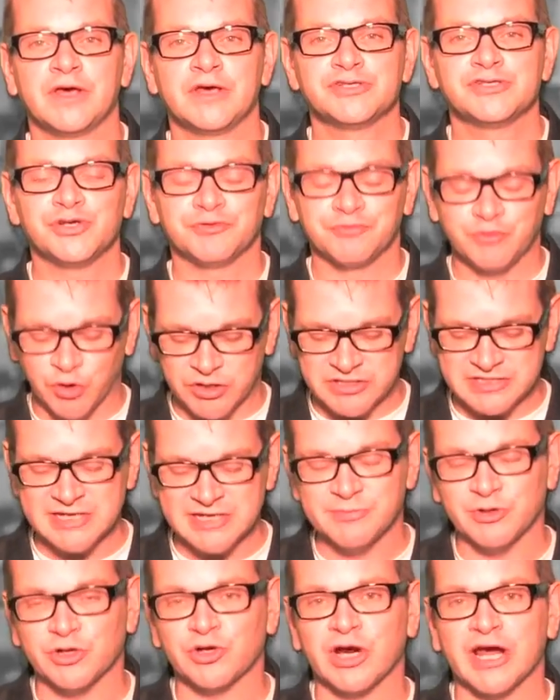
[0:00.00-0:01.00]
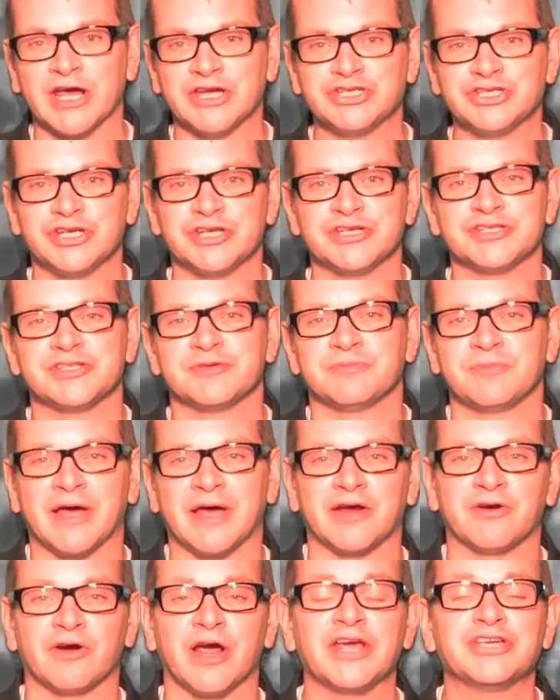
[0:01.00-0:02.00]
So of course, immigration is the
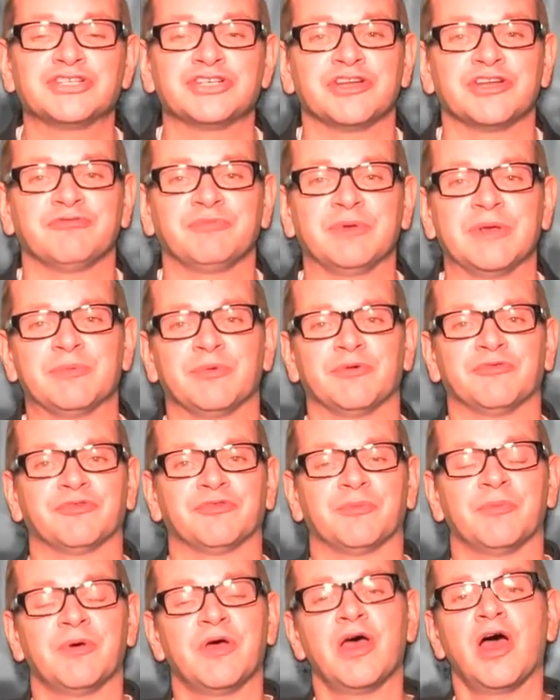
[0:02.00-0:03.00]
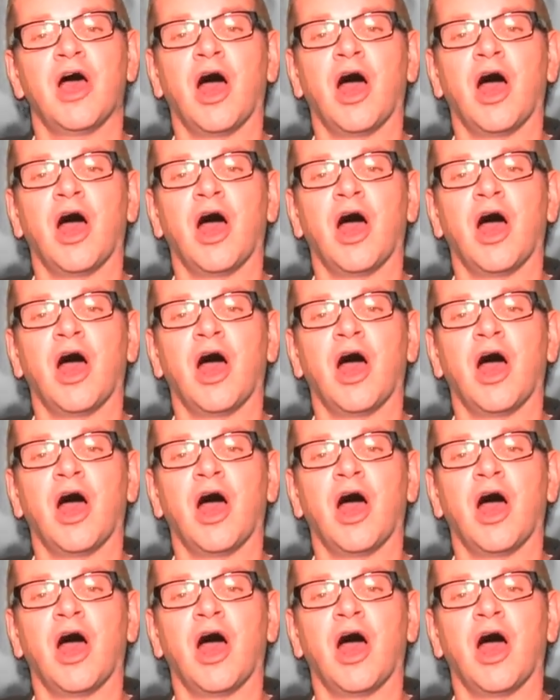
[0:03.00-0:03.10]
migration of people from